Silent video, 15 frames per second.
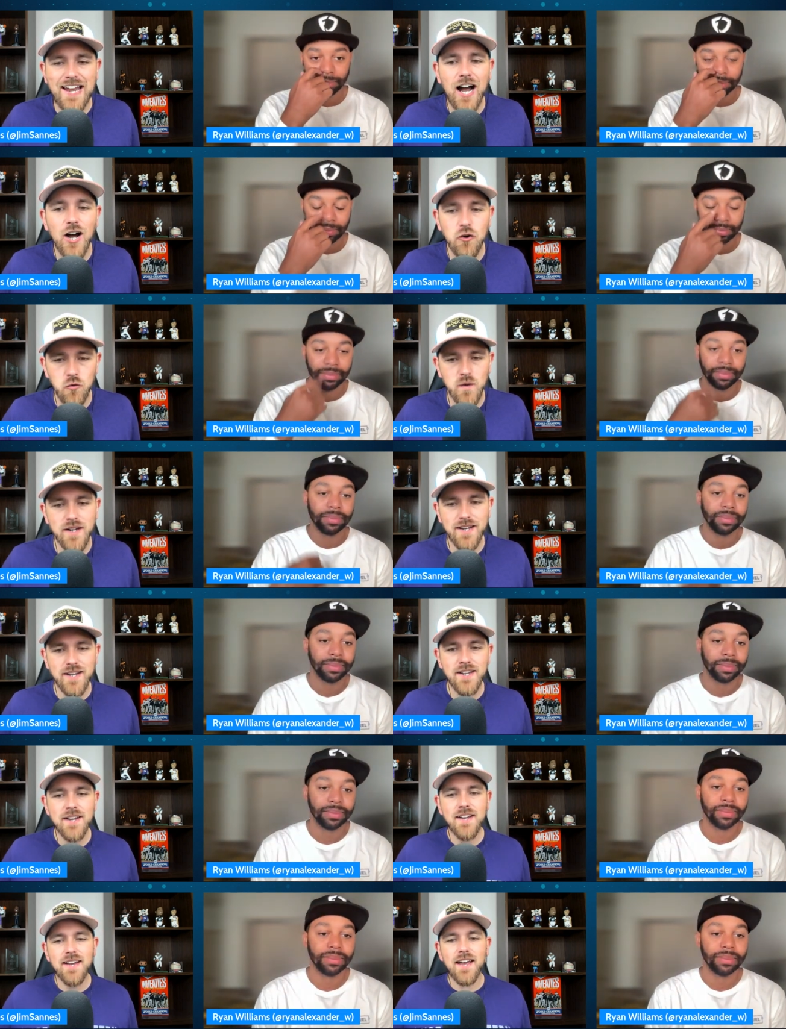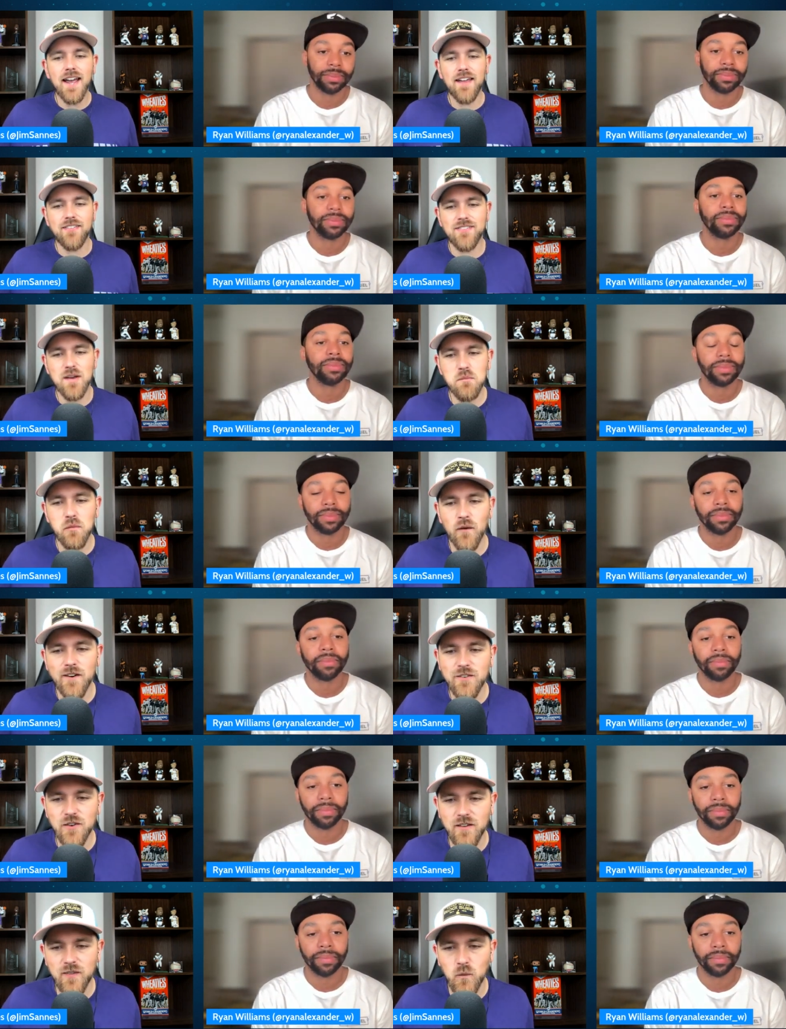Speaker 1: hundred at some
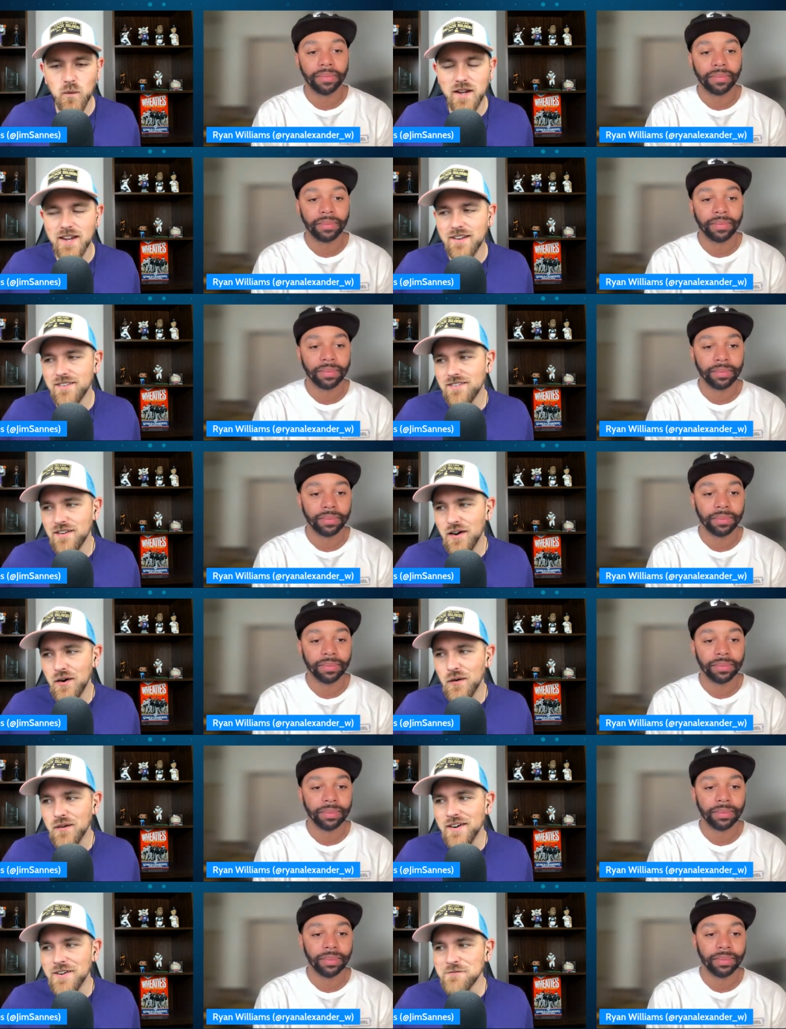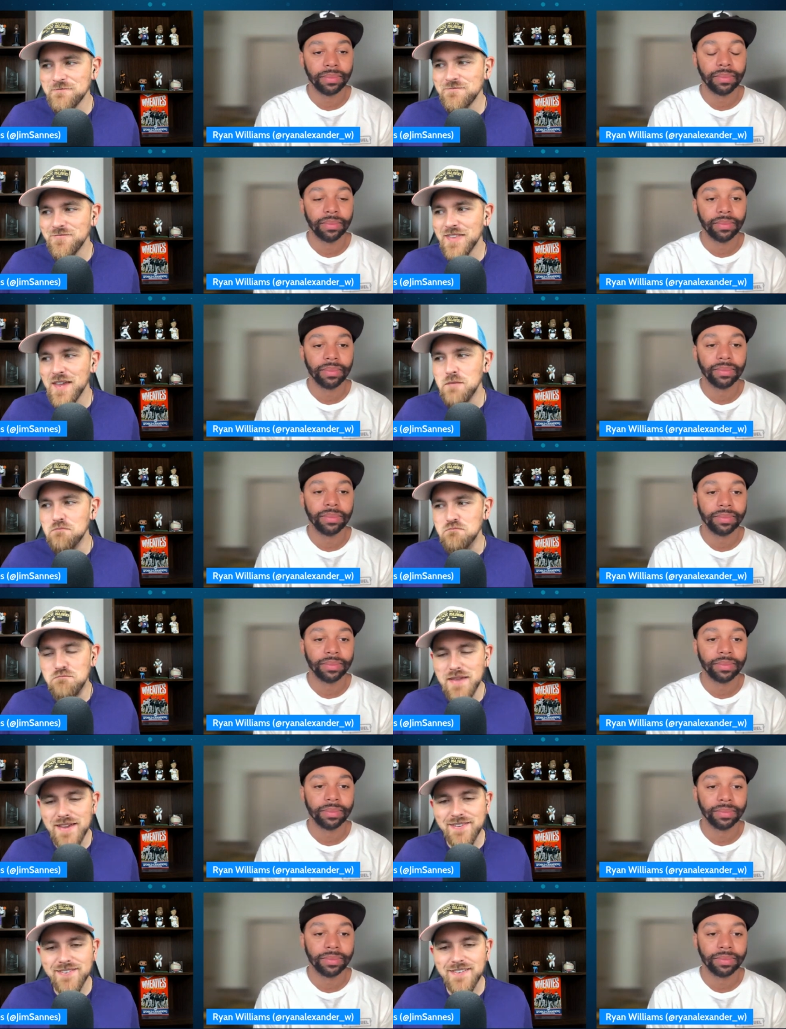point during the week. So
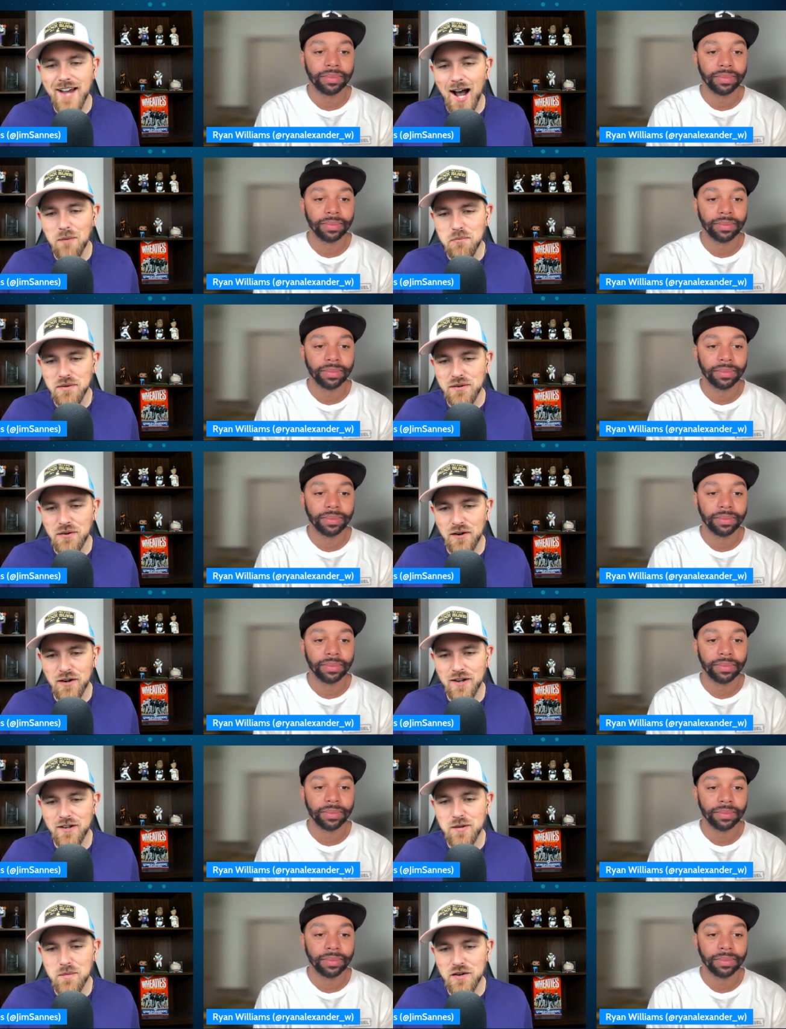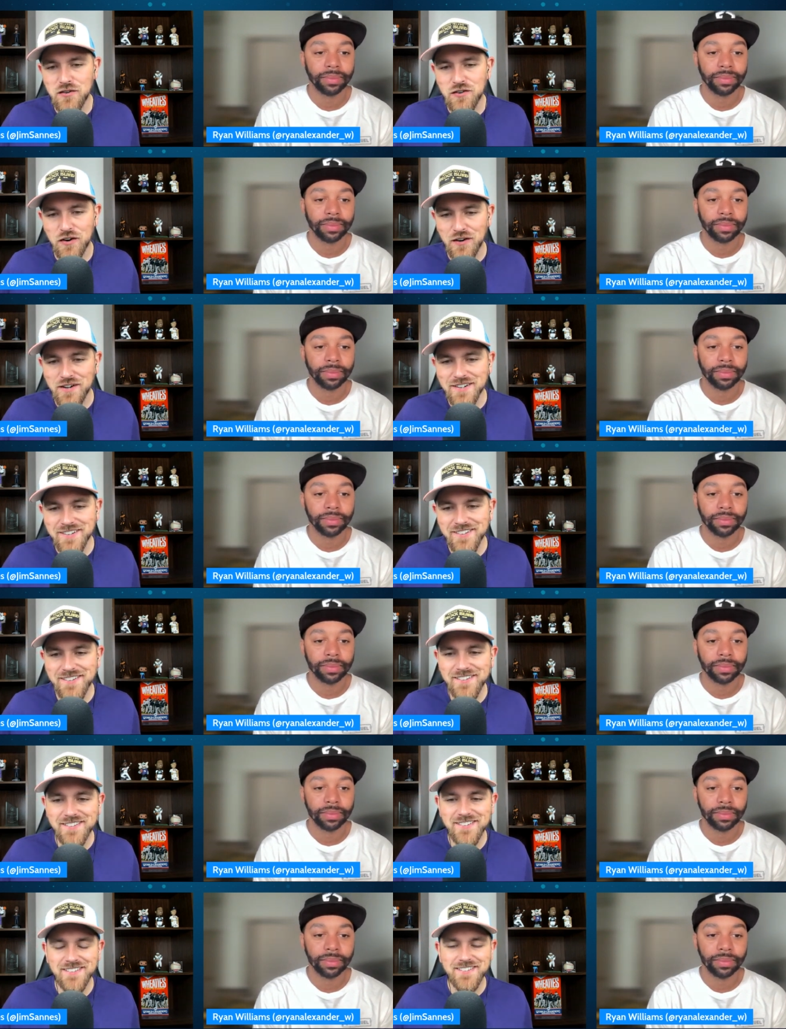missed opportunity to be sure.
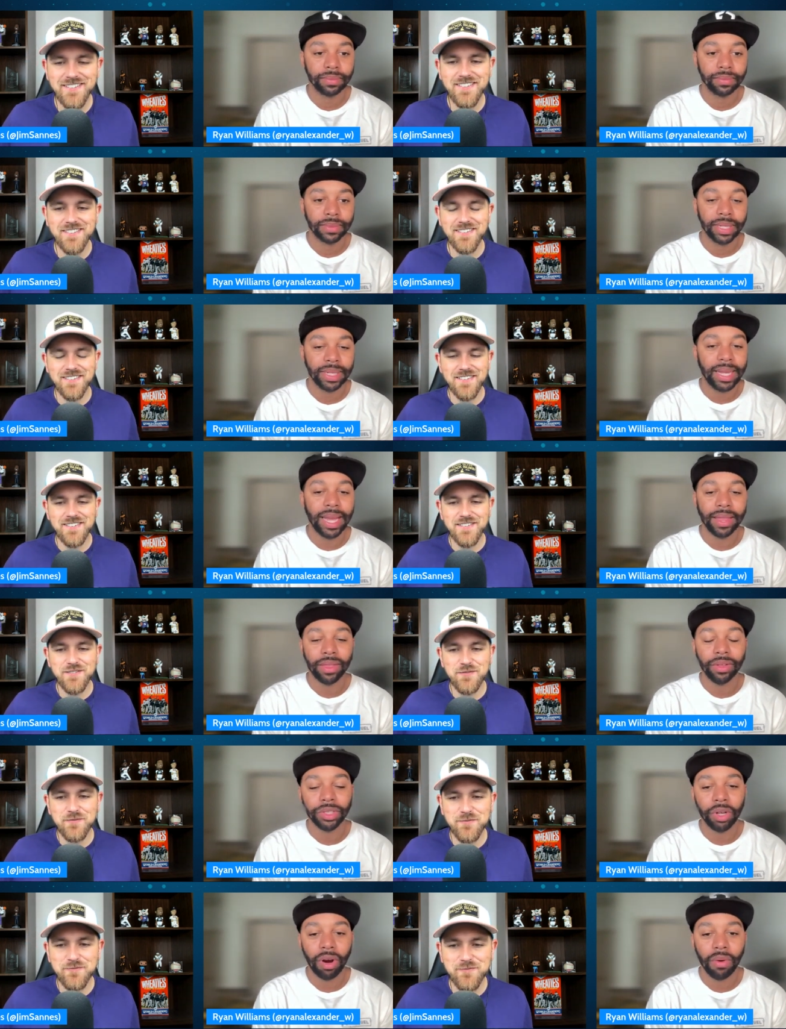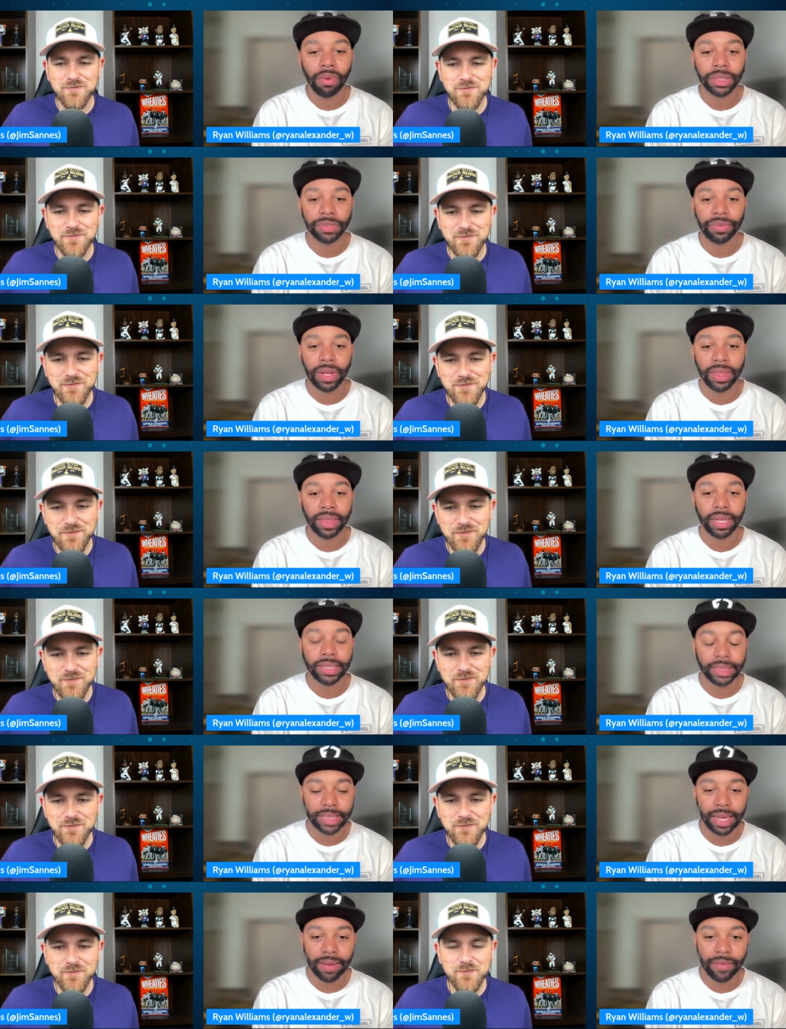
Speaker 2: Yeah, those are always fun
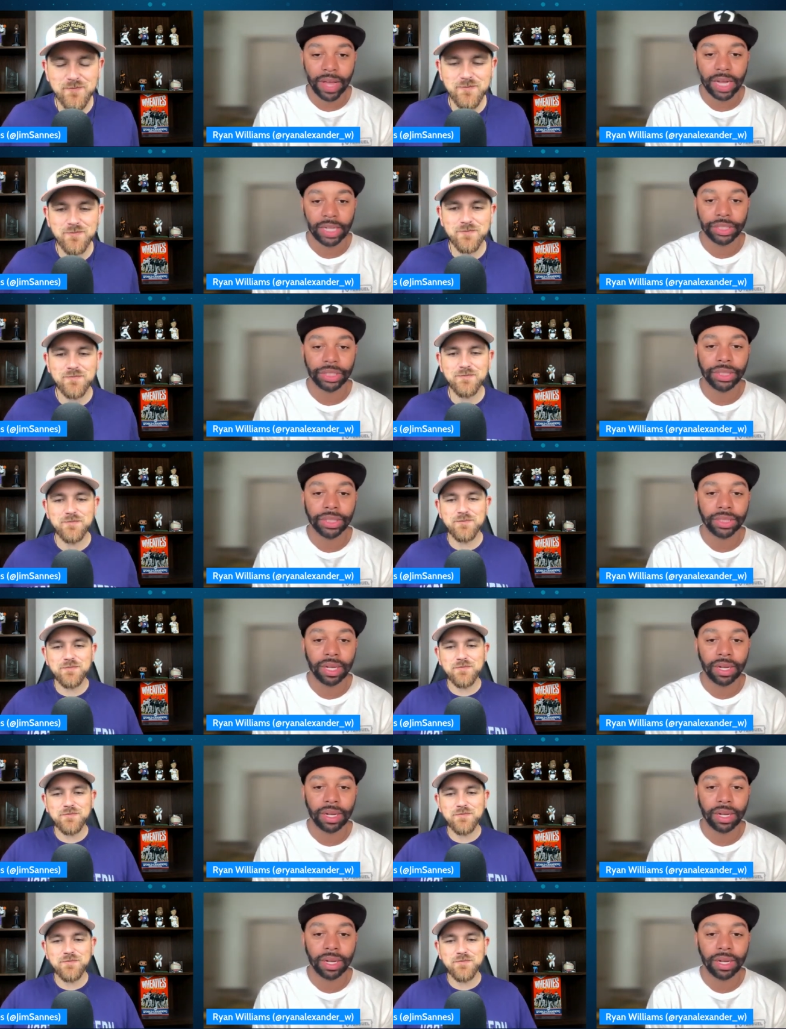things to have actions